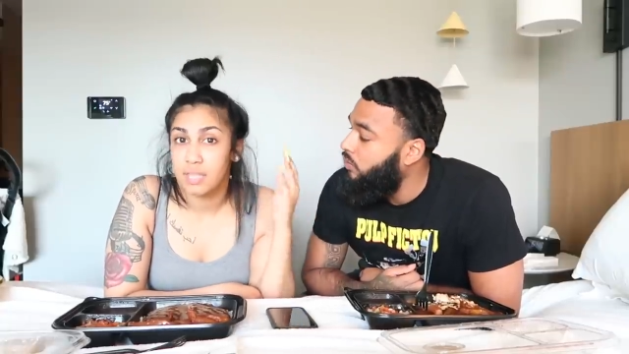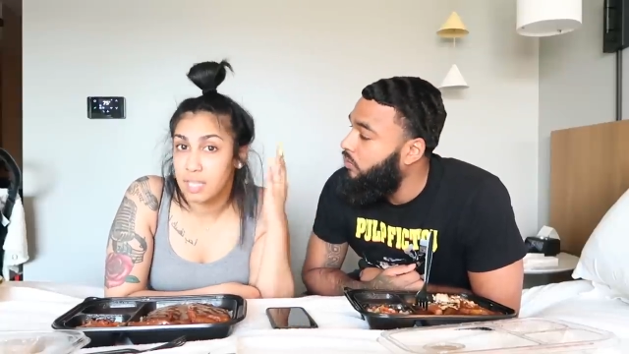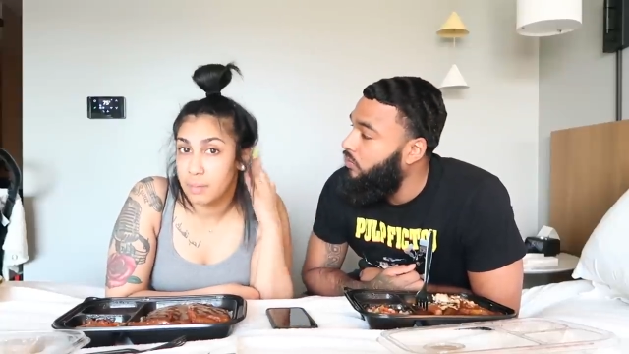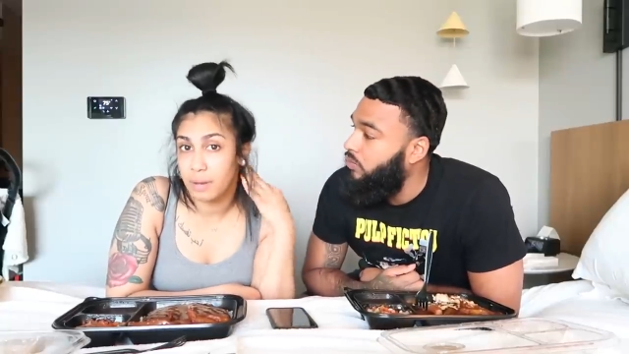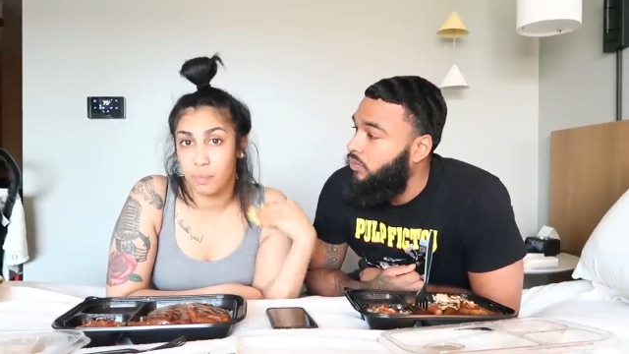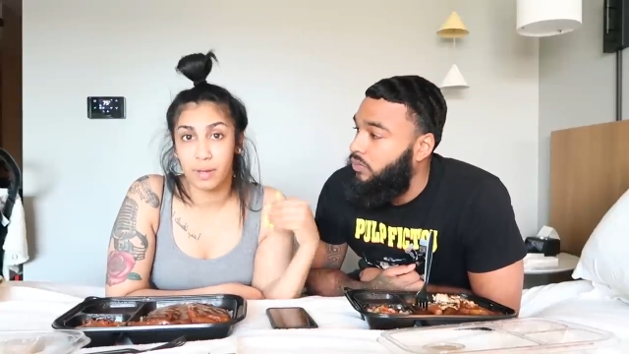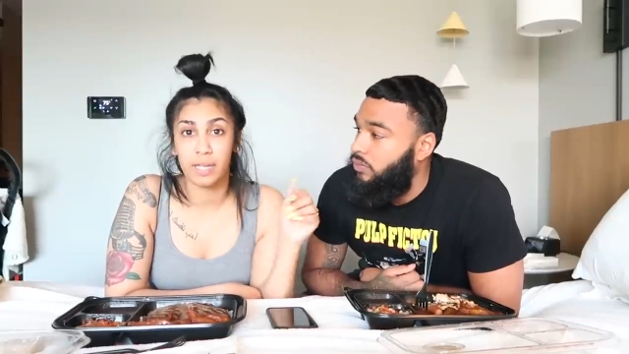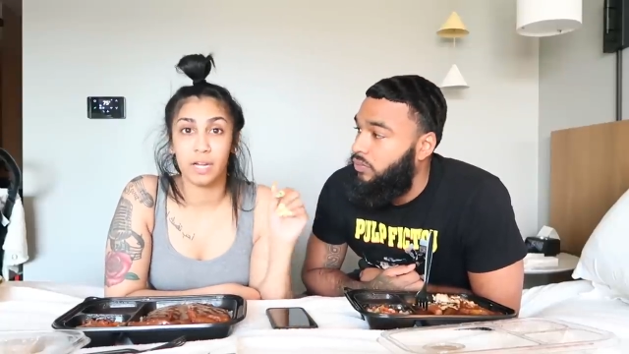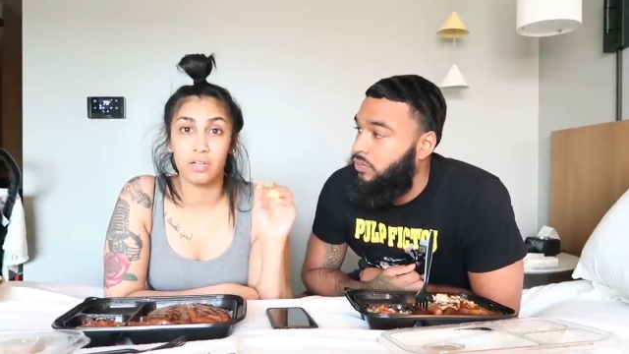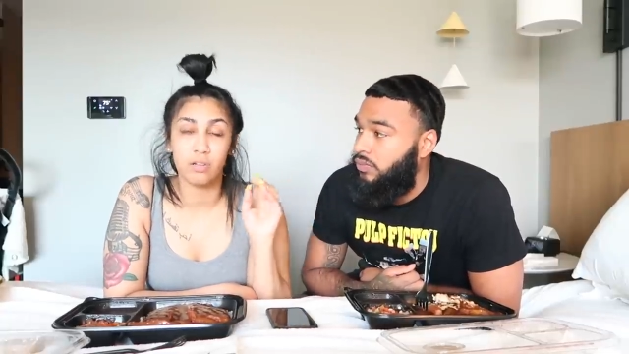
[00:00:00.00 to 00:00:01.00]
Speaker 1: think about my
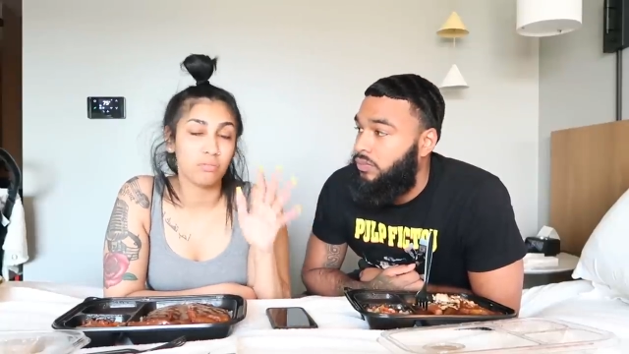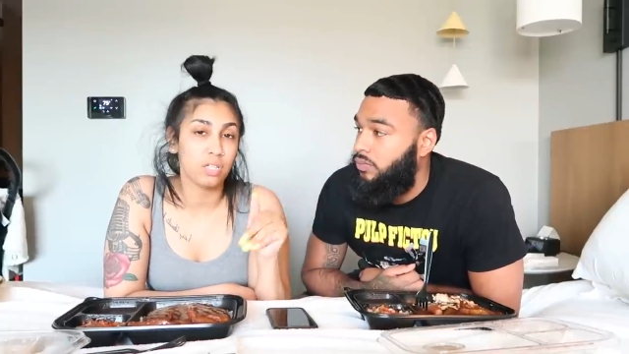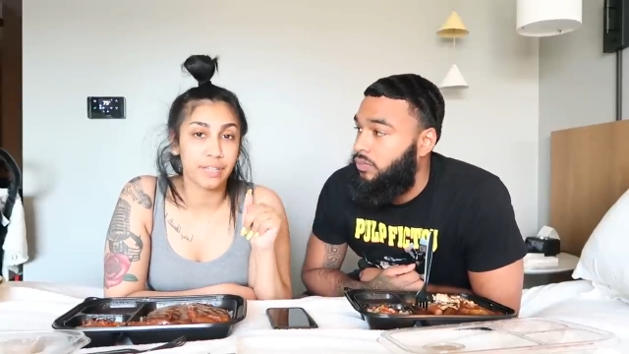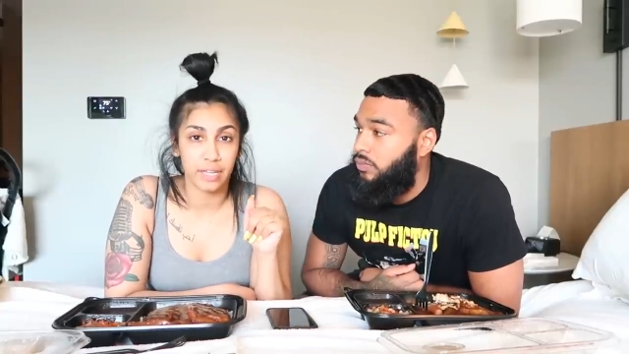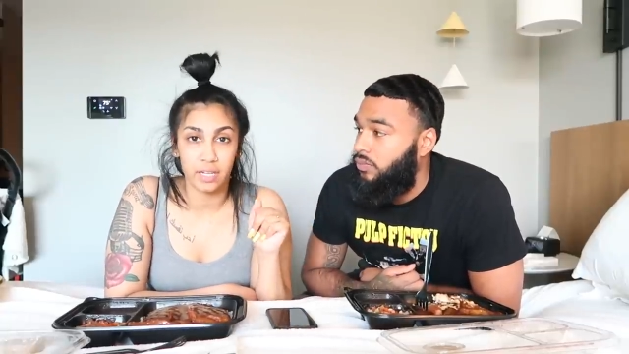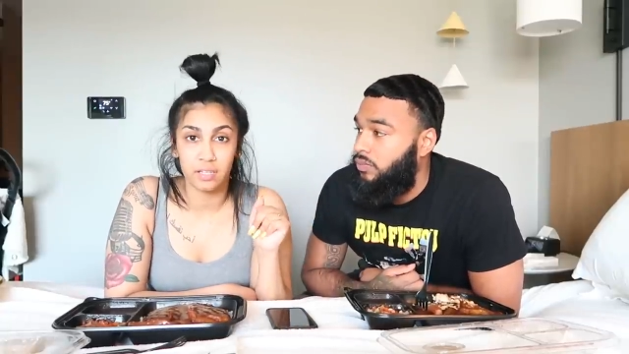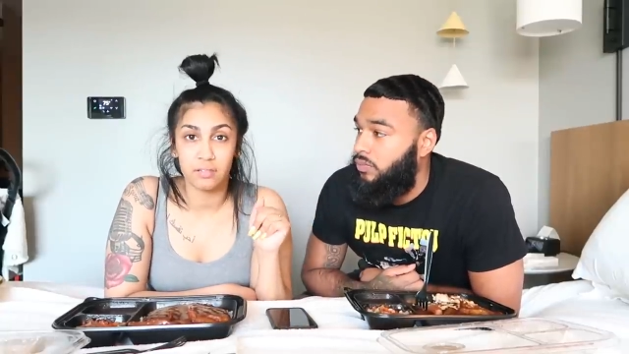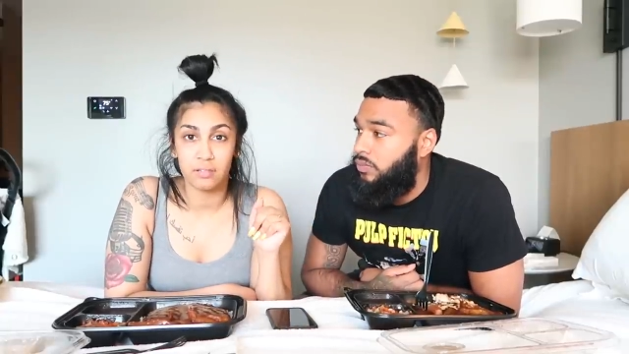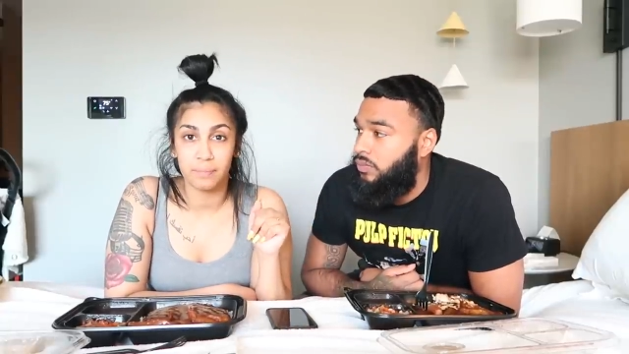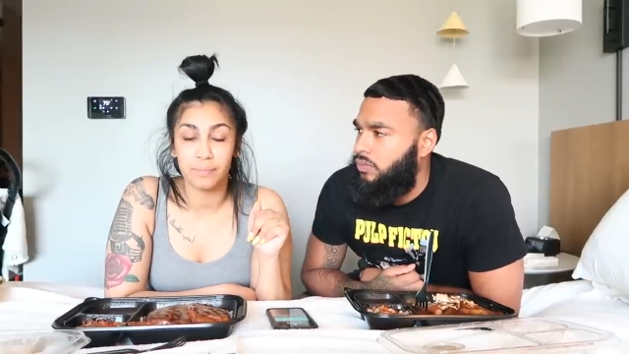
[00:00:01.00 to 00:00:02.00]
hair. Don't look at it.
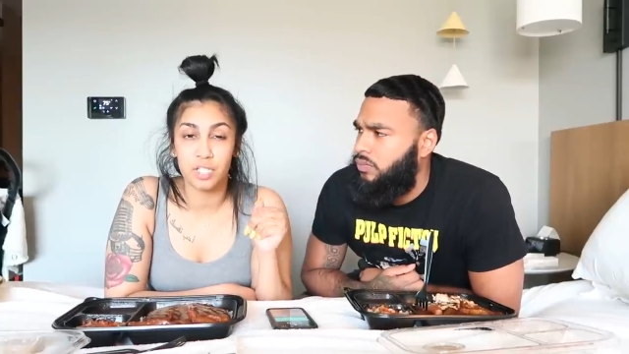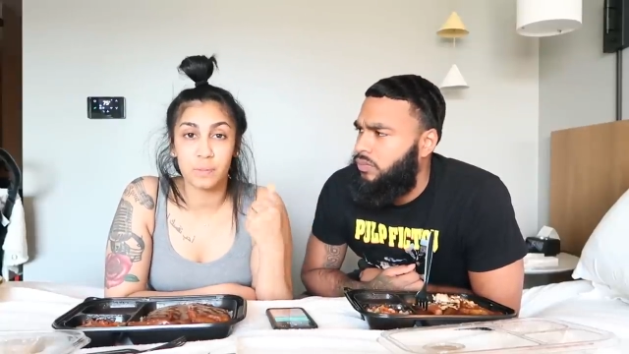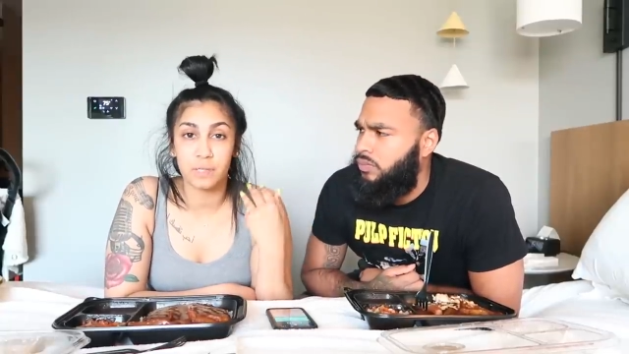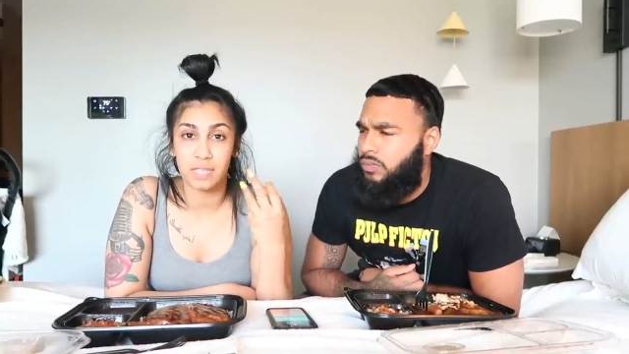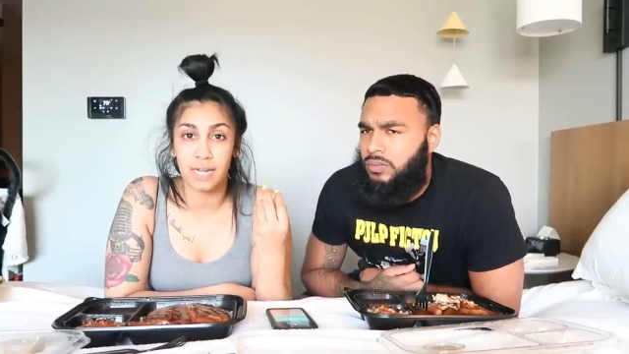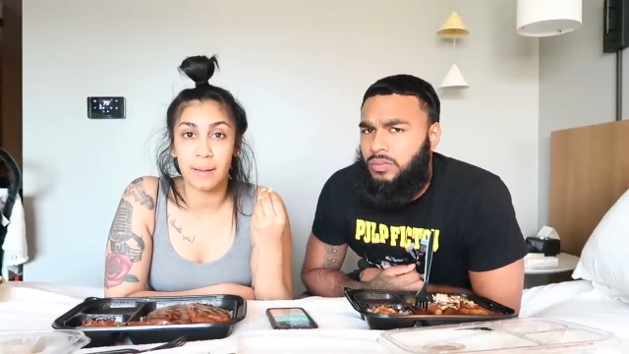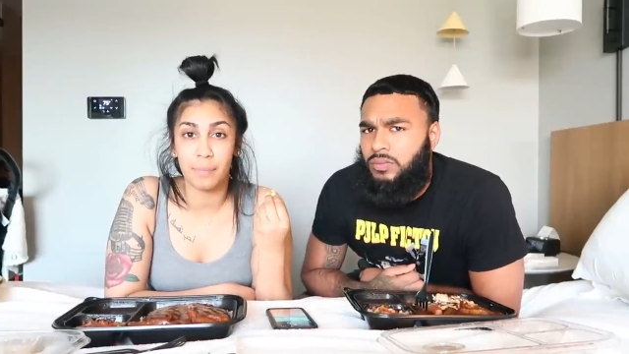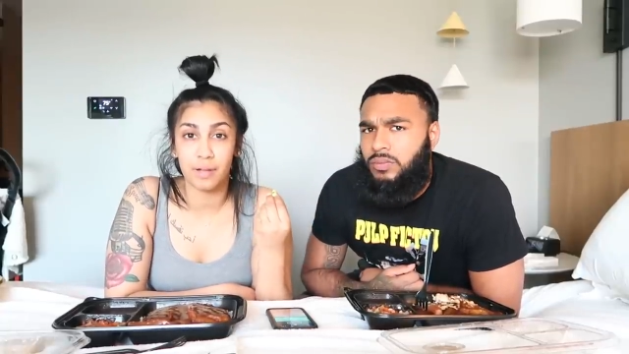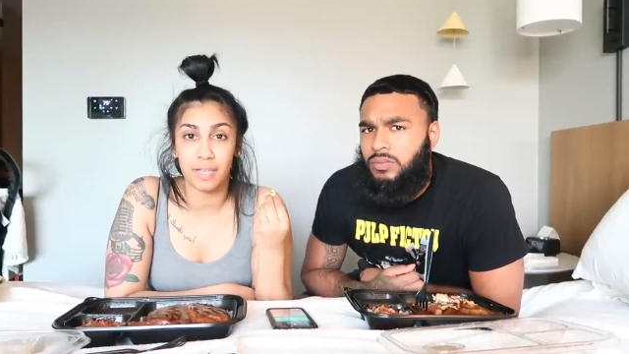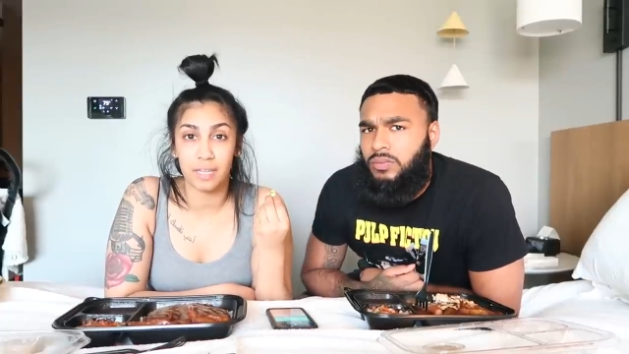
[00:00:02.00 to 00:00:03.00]
Just pretend I'm
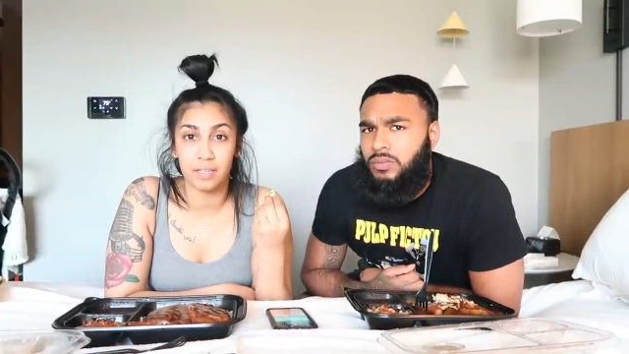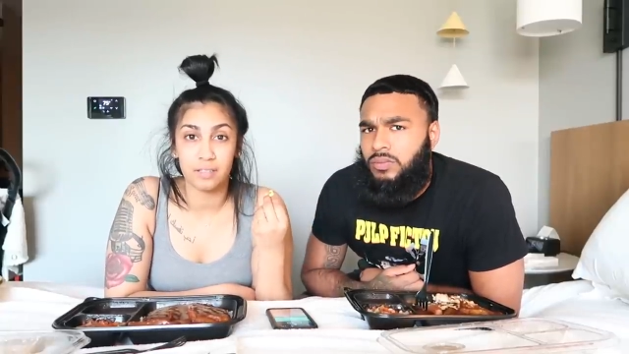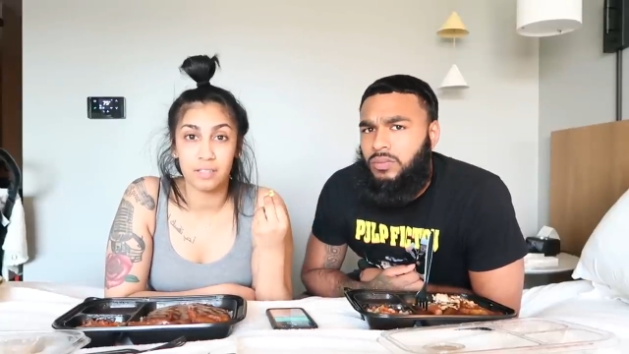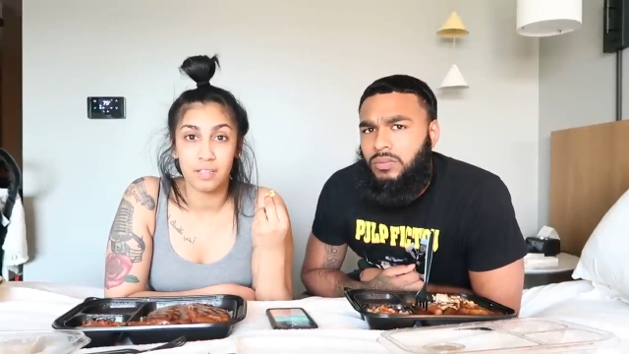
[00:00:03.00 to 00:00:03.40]
bald headed.